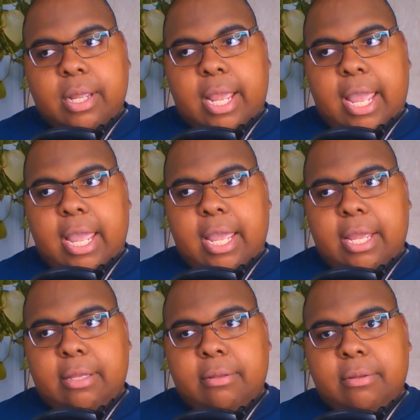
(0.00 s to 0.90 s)

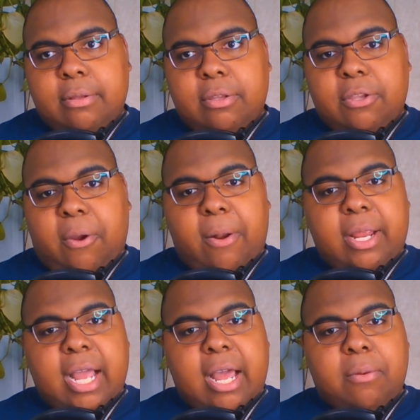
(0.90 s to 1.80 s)
And you already
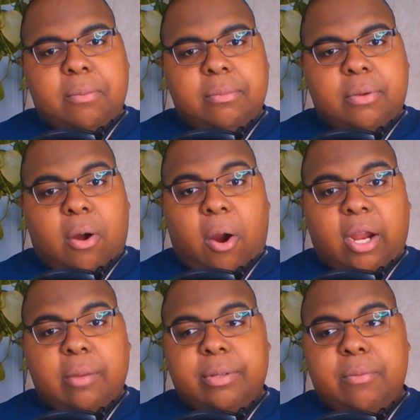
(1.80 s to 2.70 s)
got
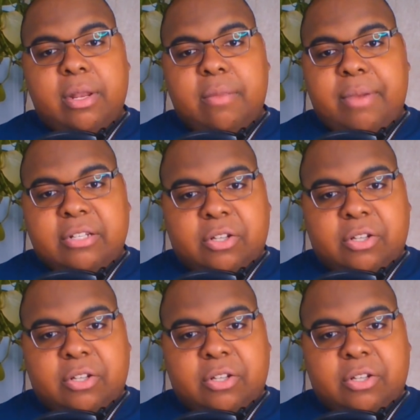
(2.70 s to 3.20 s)
arguably one of the best